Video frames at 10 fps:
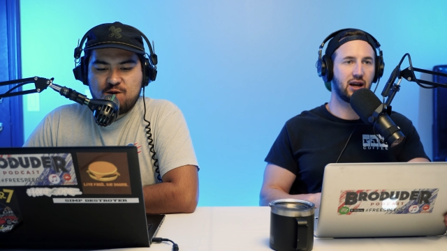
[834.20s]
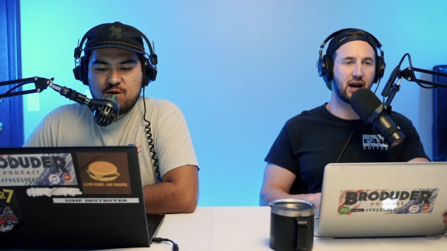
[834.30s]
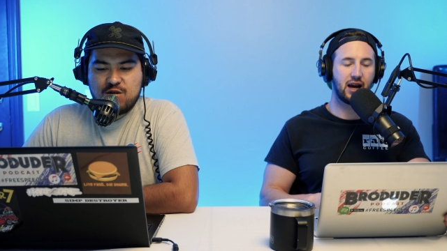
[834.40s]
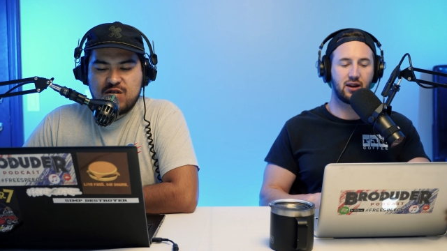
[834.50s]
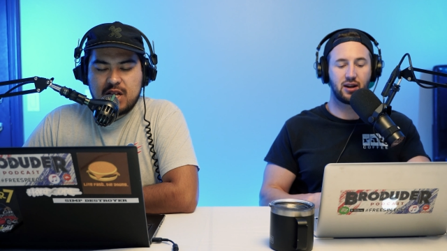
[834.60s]

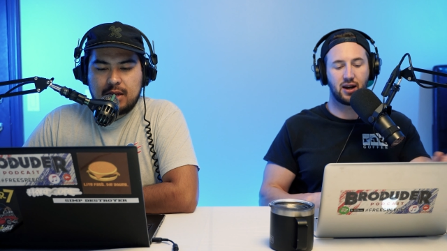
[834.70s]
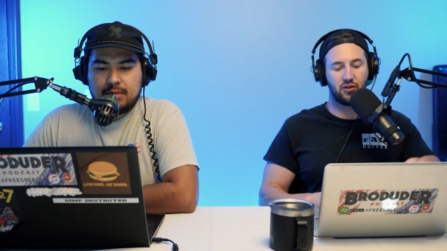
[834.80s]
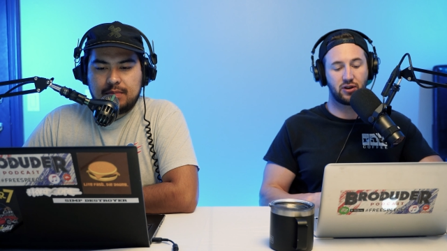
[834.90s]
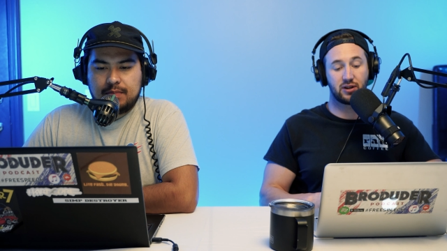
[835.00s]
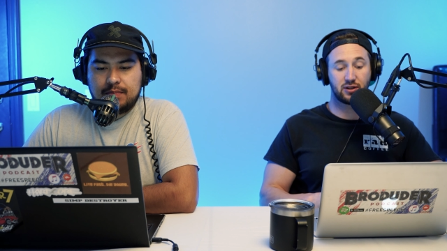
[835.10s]
Speaker 1: and uh,
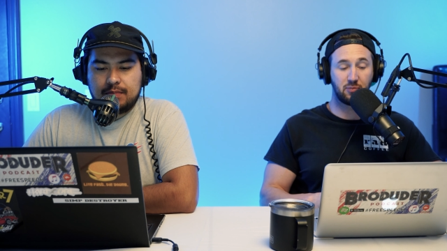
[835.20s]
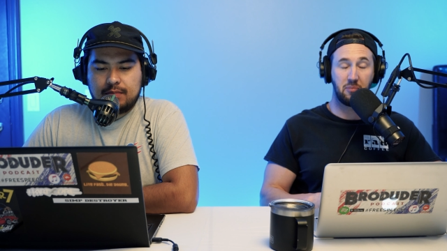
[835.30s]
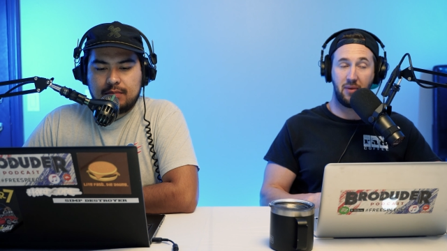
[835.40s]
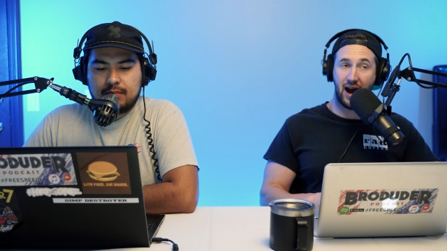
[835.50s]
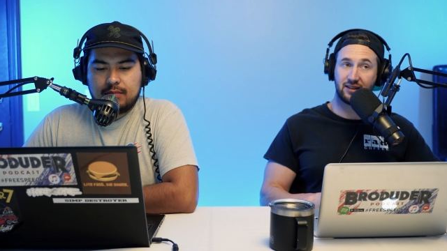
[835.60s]
there is
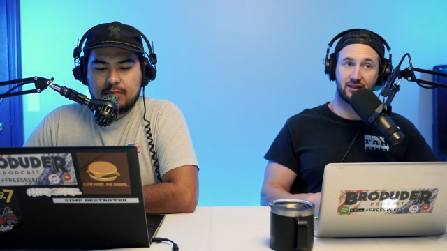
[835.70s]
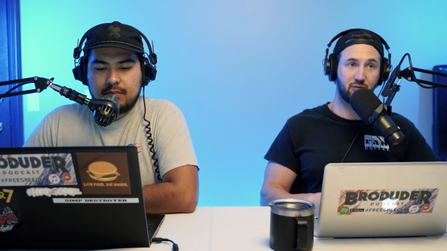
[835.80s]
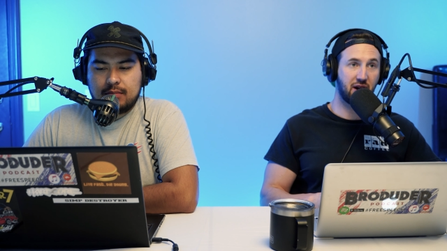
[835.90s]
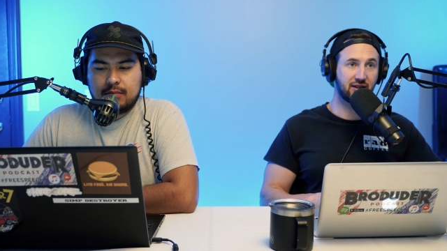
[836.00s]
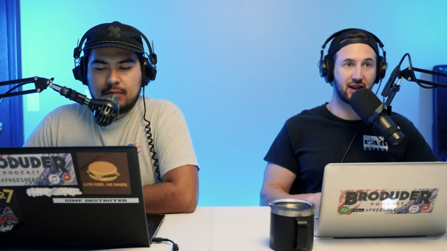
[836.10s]

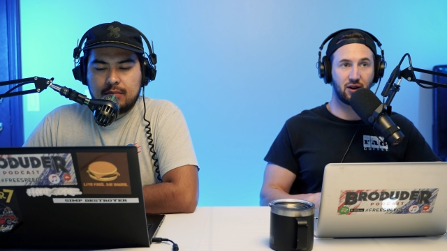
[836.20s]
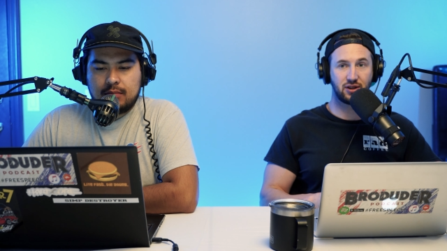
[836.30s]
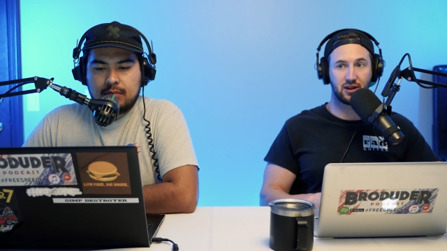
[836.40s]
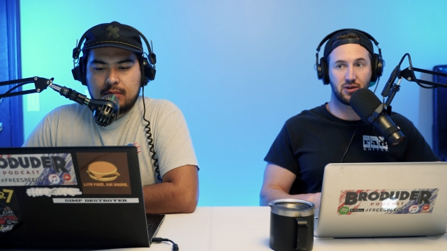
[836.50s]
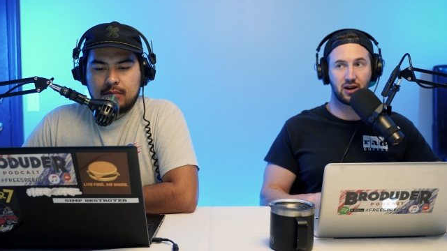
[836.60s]
massive price
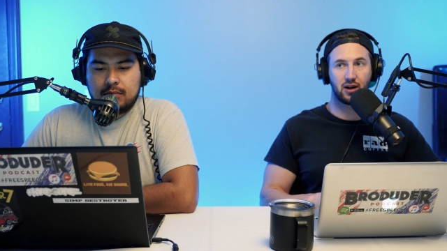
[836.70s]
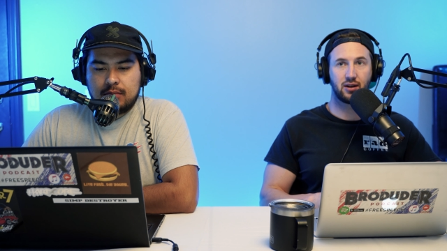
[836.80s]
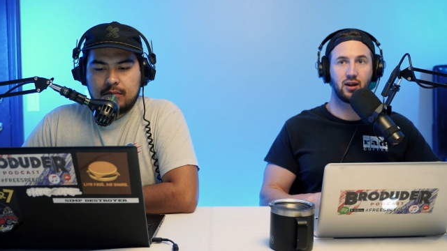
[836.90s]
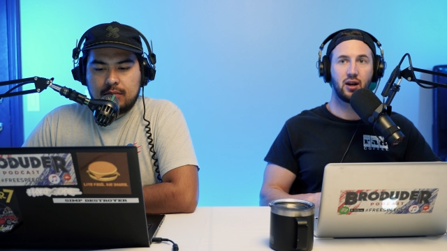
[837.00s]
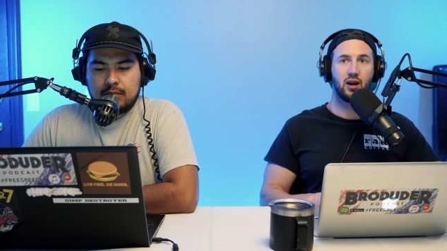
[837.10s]
gouging going
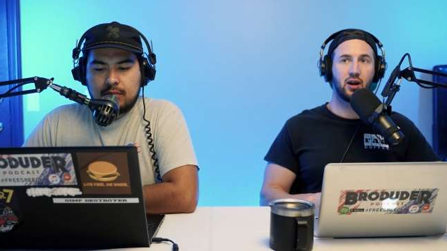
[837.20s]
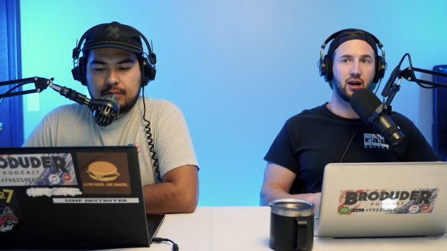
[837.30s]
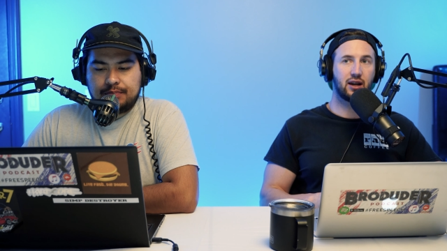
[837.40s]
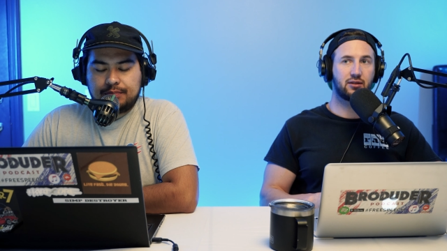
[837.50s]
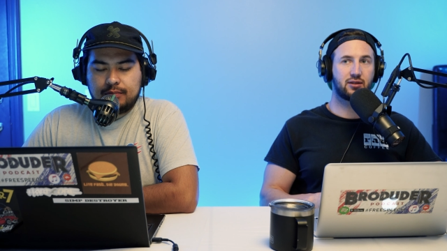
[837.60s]
on.
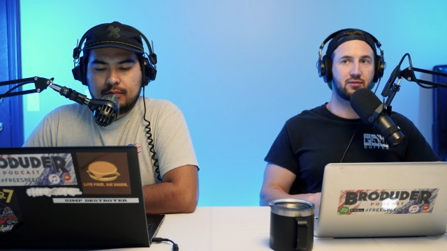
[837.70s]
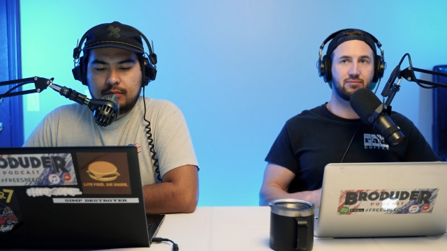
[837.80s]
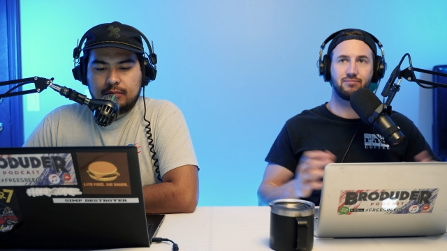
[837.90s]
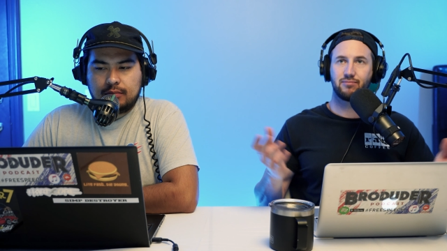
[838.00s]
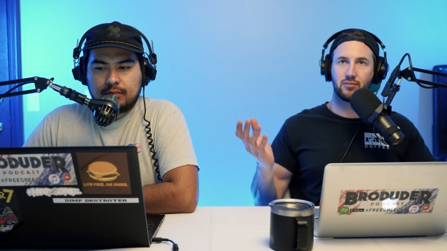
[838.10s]
It's
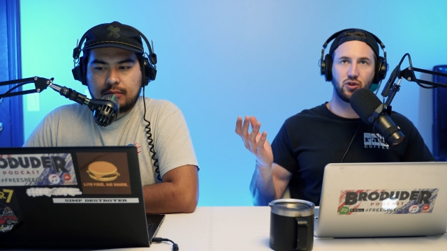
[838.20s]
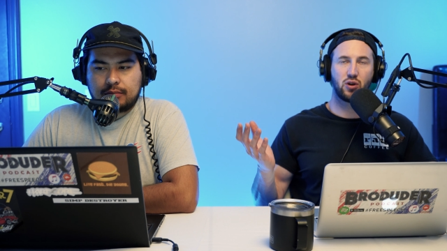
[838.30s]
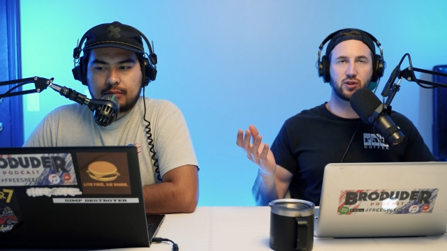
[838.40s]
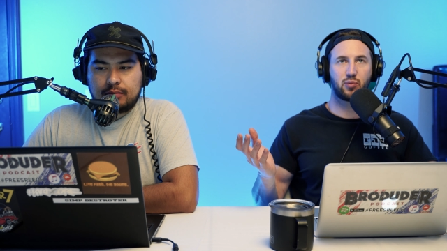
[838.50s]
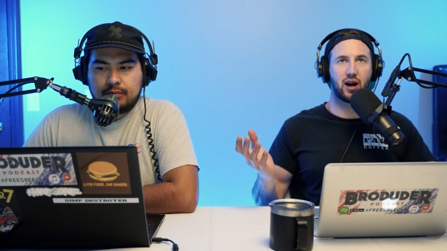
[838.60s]

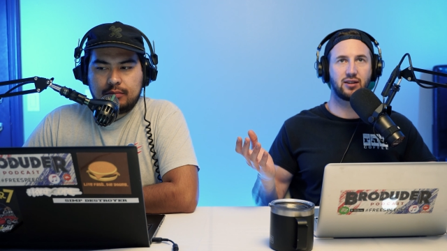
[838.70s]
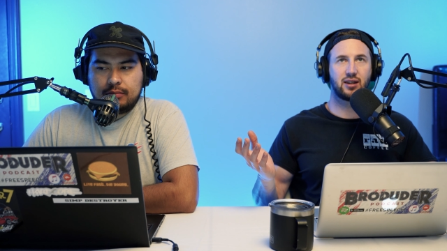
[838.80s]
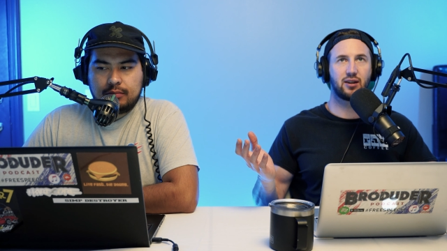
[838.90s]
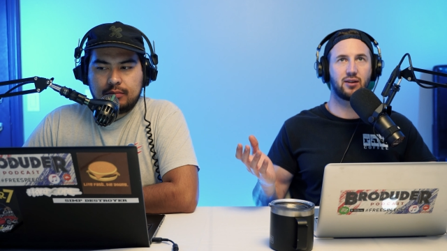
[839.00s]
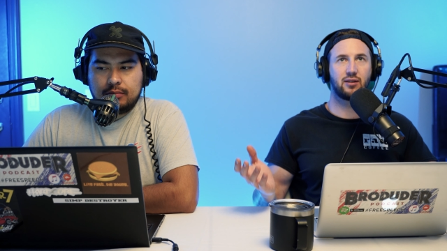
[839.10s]
no surprise
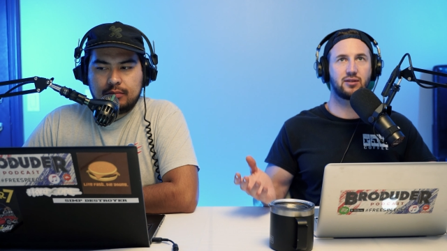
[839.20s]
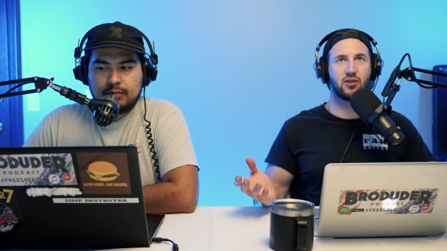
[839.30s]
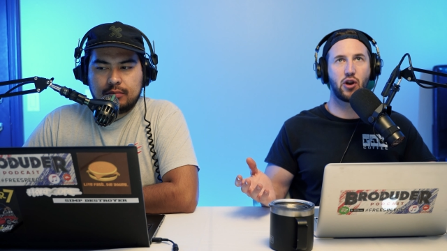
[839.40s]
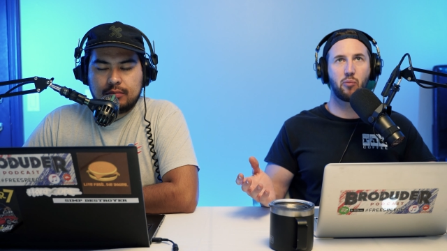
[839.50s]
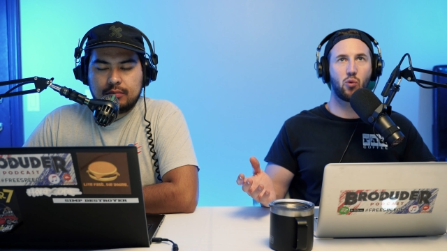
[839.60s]
here. It's
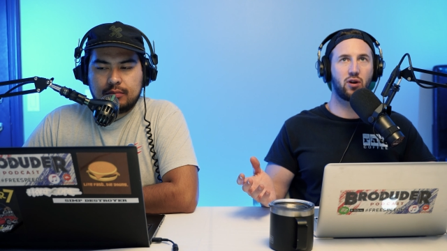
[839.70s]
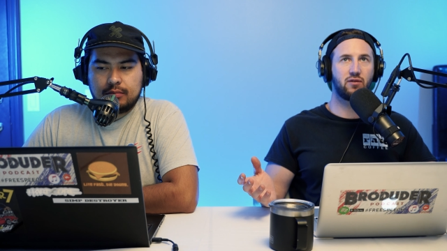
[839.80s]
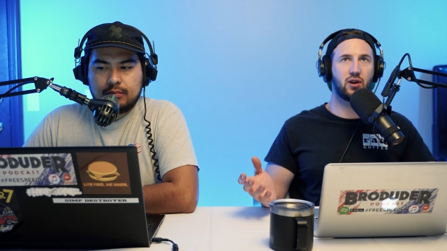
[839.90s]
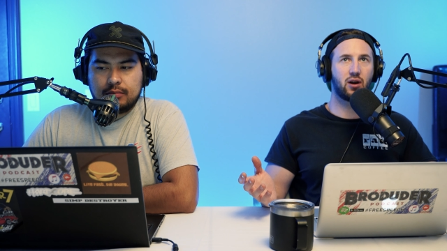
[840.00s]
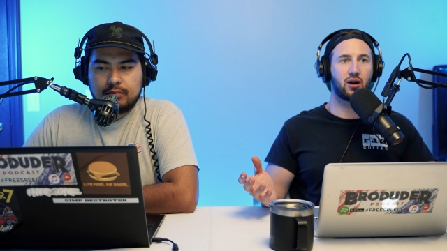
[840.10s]
the number one
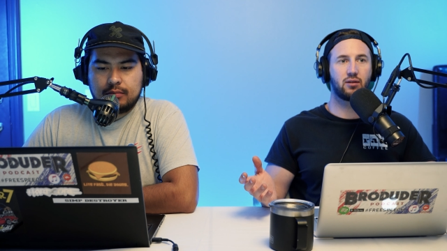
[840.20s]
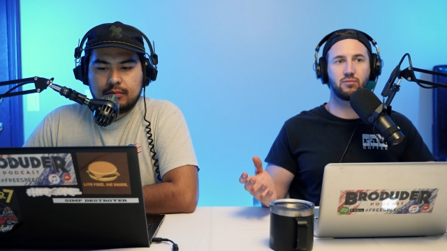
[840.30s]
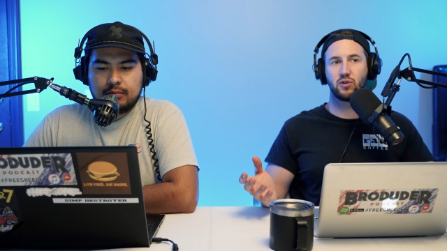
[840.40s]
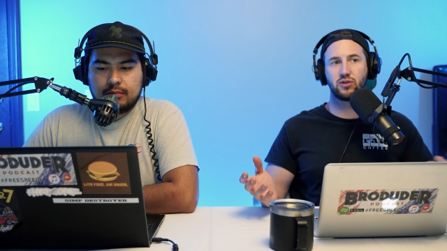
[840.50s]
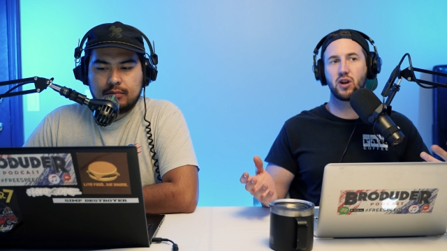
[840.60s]

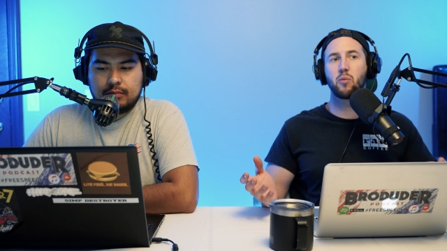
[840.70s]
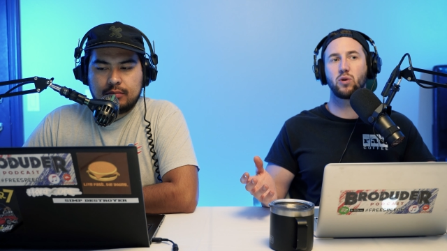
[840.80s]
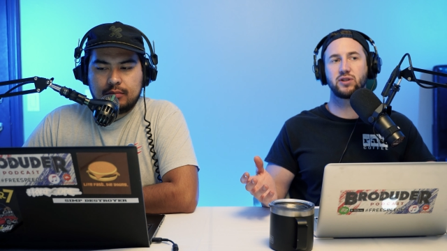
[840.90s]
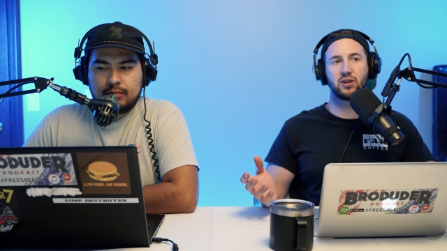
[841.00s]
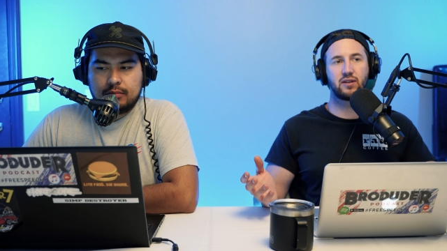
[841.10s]
VR. It's the number
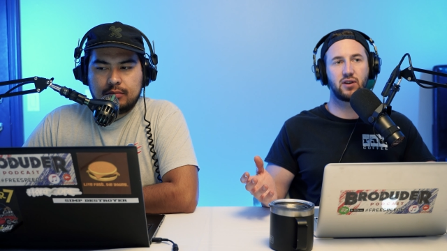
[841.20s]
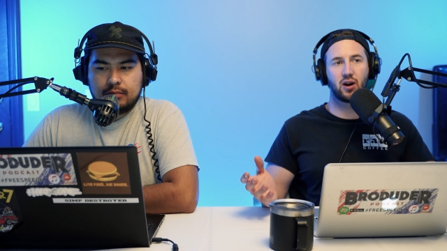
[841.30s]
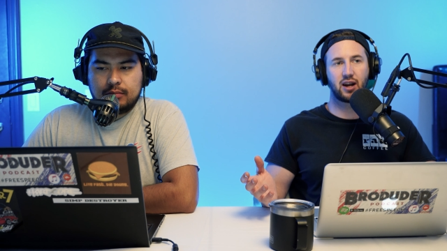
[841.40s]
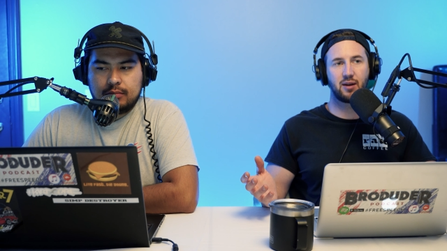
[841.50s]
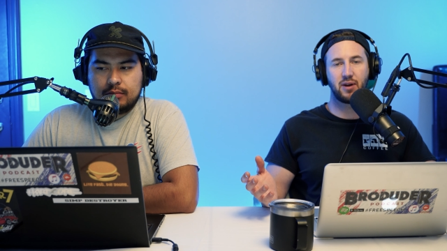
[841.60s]
one selling
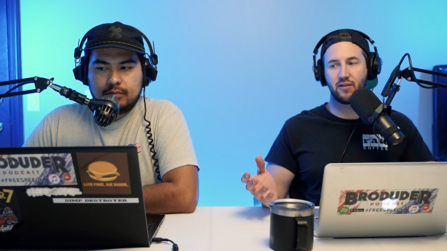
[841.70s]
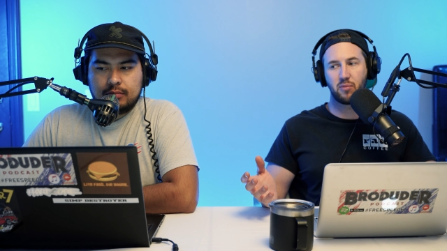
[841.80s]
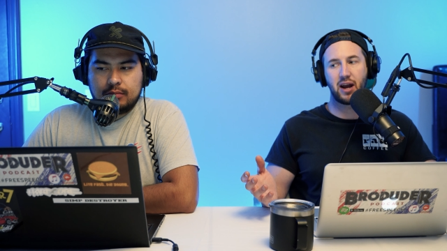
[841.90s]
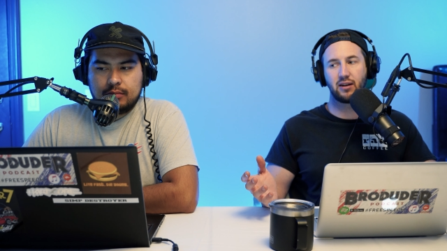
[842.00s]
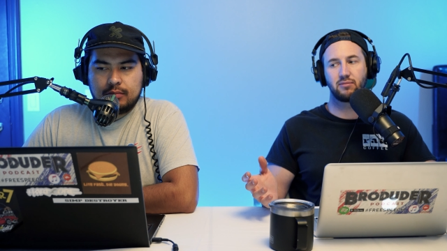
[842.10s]
VR game
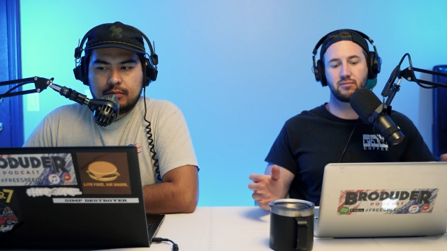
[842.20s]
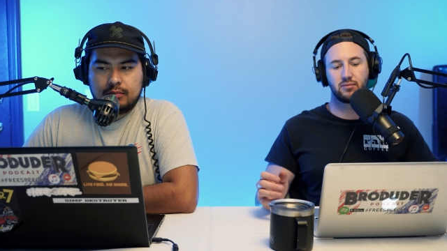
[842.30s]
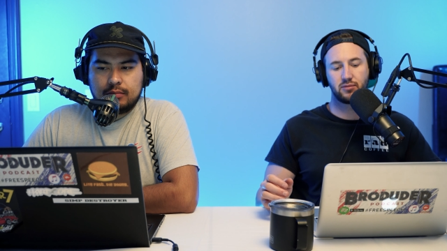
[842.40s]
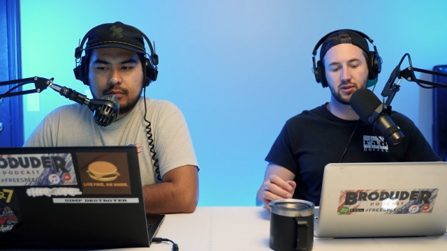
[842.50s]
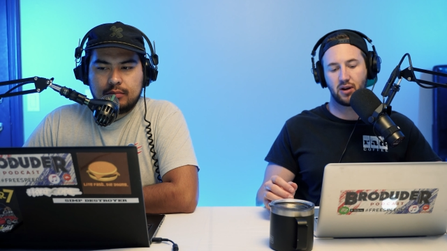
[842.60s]
ever made.
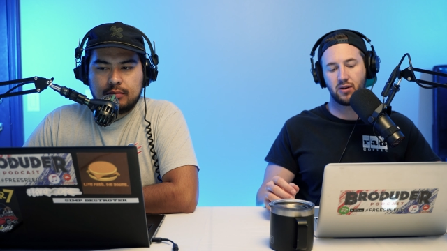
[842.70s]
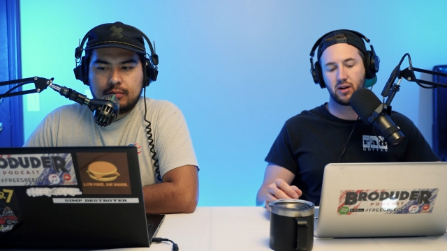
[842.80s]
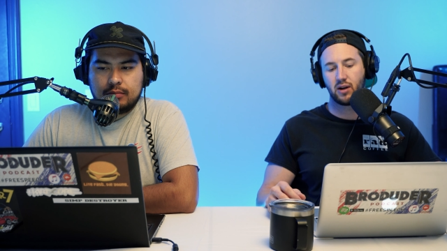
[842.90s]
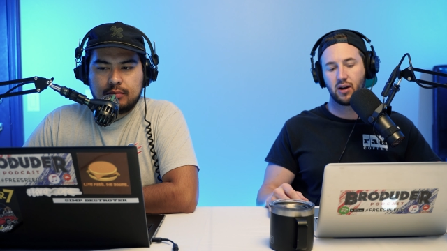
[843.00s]
So